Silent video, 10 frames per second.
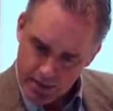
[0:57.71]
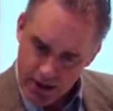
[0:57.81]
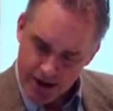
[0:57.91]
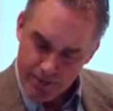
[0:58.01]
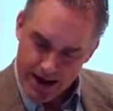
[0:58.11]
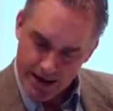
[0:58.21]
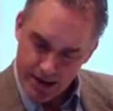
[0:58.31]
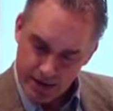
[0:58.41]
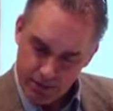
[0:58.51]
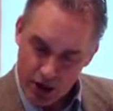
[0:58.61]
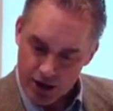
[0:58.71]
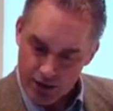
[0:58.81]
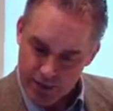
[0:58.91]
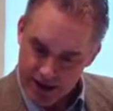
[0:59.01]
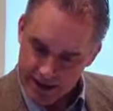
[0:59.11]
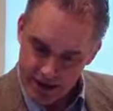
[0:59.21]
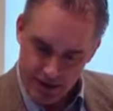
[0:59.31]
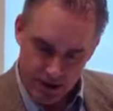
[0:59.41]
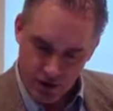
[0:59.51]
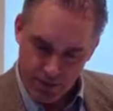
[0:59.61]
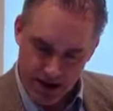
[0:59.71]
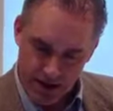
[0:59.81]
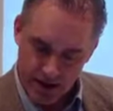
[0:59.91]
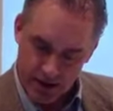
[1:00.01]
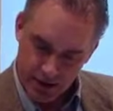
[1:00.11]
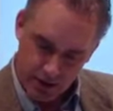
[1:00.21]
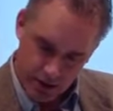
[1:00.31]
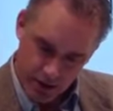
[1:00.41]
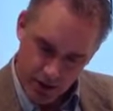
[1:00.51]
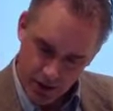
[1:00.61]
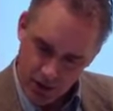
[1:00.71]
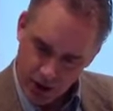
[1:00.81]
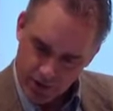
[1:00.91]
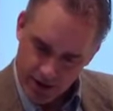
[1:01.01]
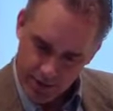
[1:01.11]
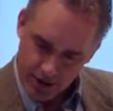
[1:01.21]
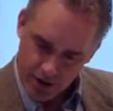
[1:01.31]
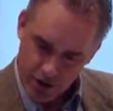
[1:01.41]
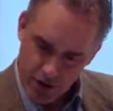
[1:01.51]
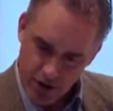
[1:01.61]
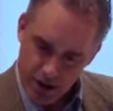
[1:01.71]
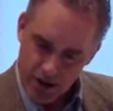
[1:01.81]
brick mason, block mason, stone mason, so, you know, carving up stone,